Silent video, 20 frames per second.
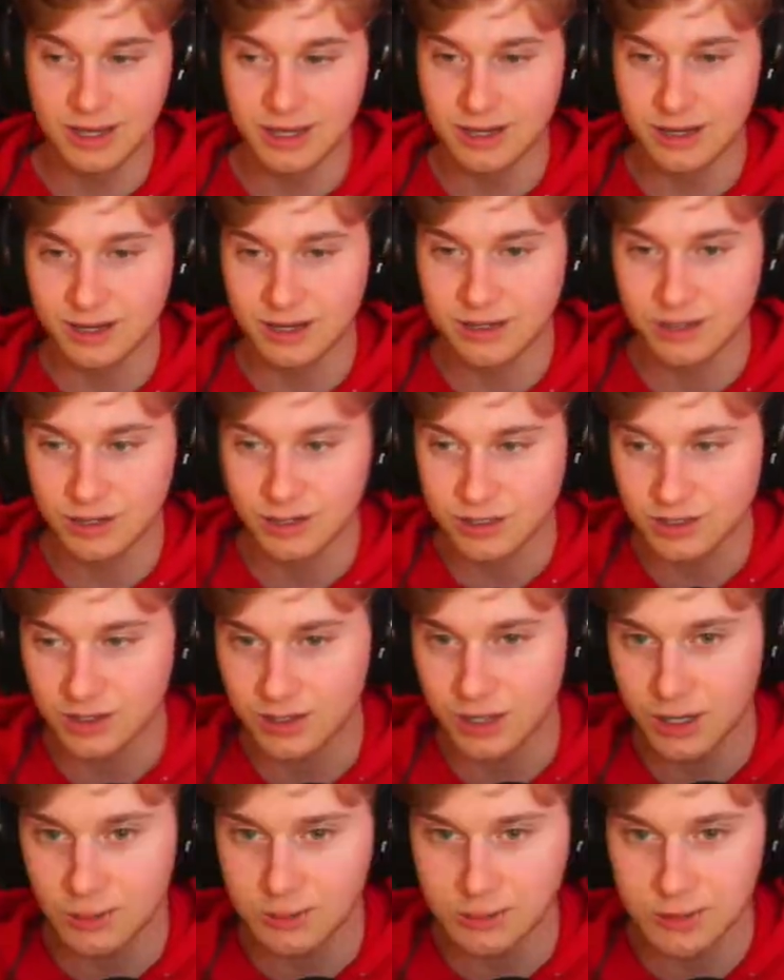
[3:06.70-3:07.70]
and I got uh,
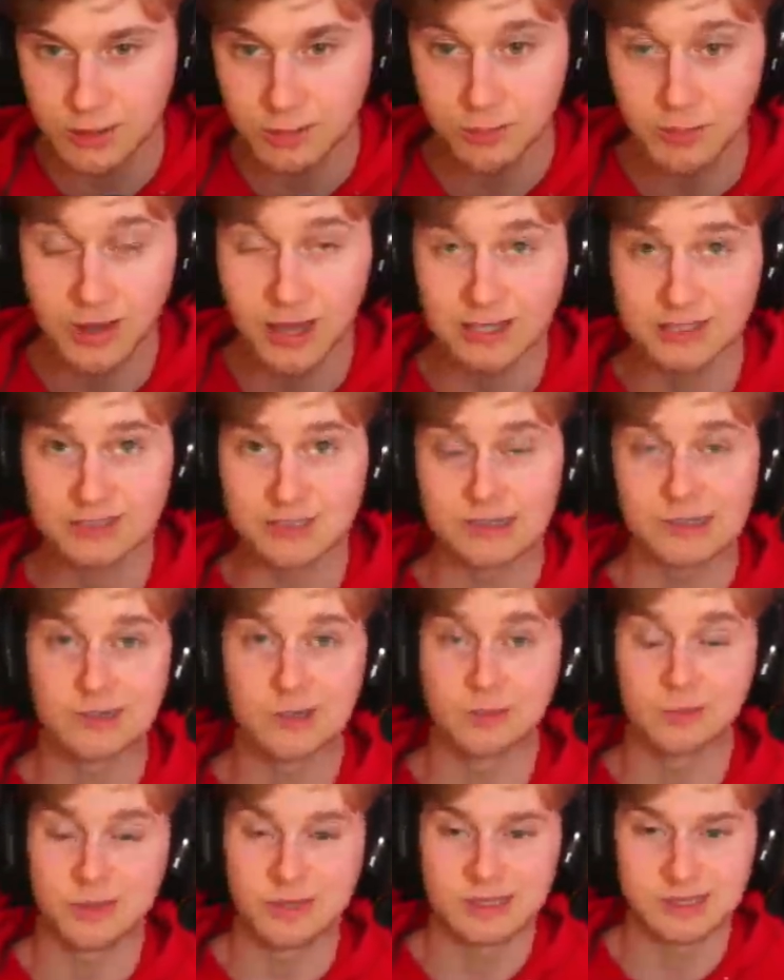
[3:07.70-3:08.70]
absolutely blasted
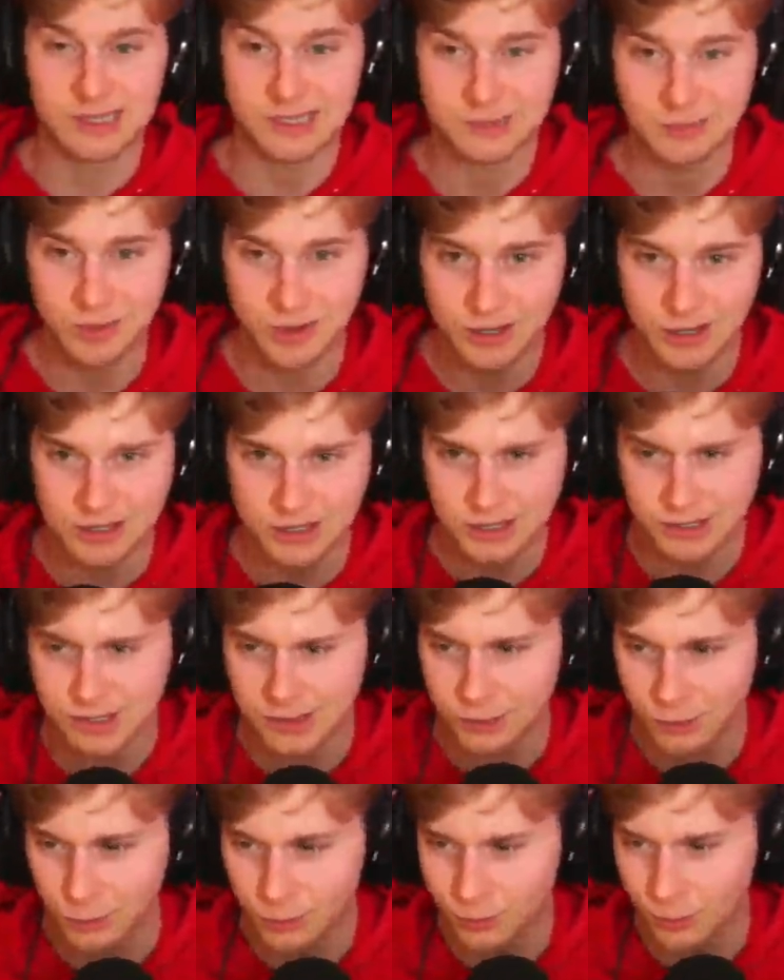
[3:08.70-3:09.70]
to pieces by
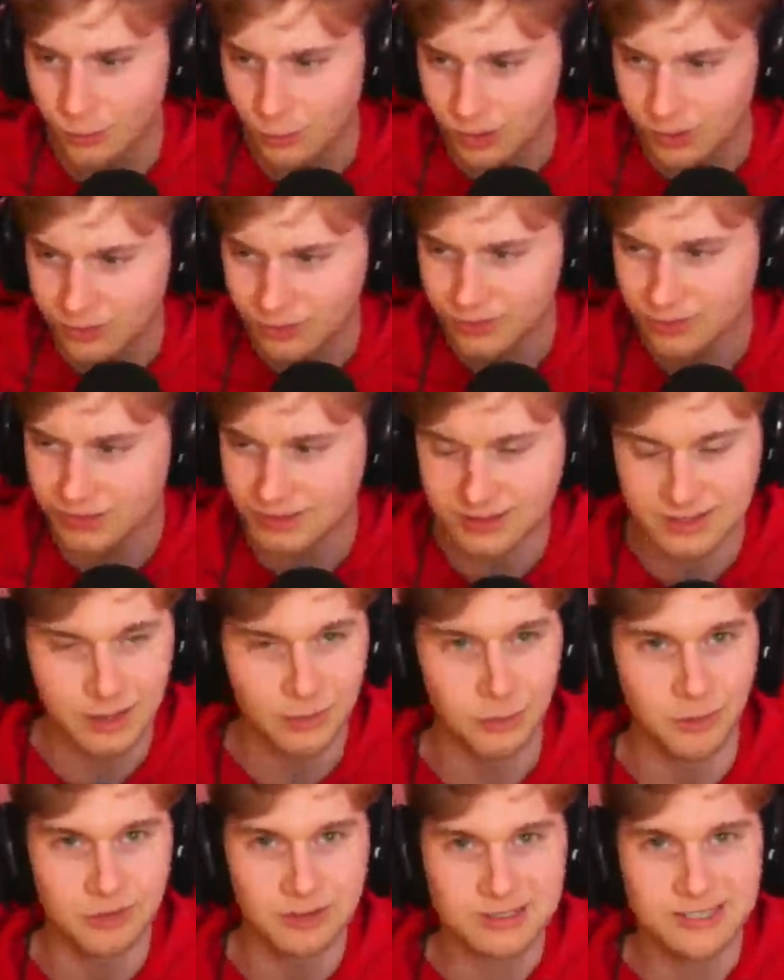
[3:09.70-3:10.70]
uh, whoever
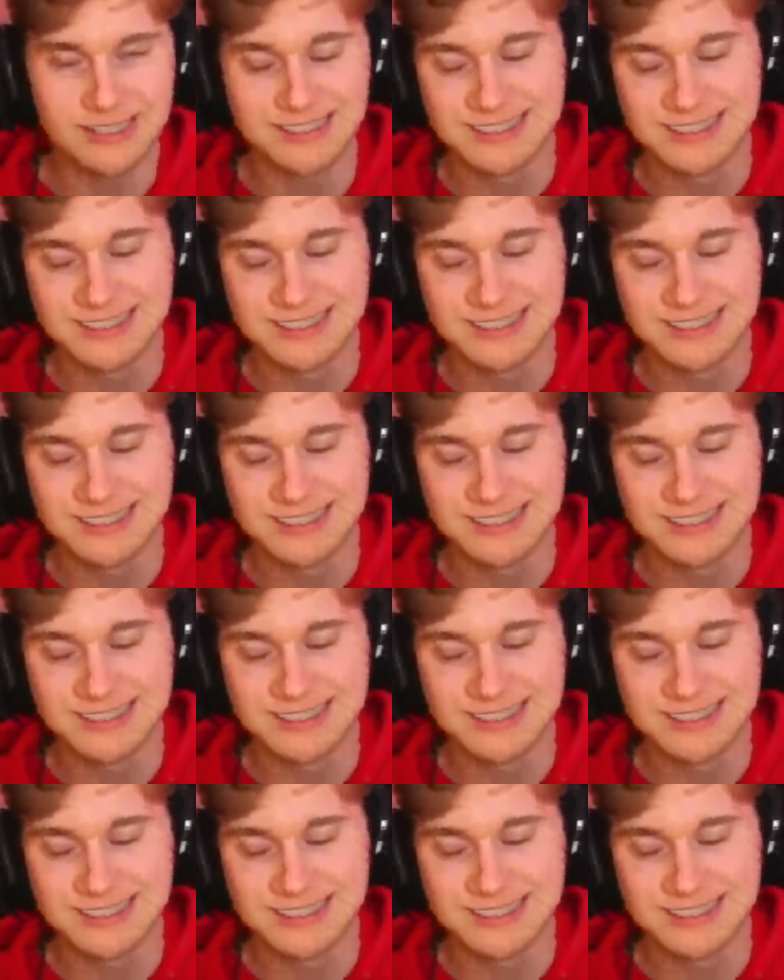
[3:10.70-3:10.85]
that was.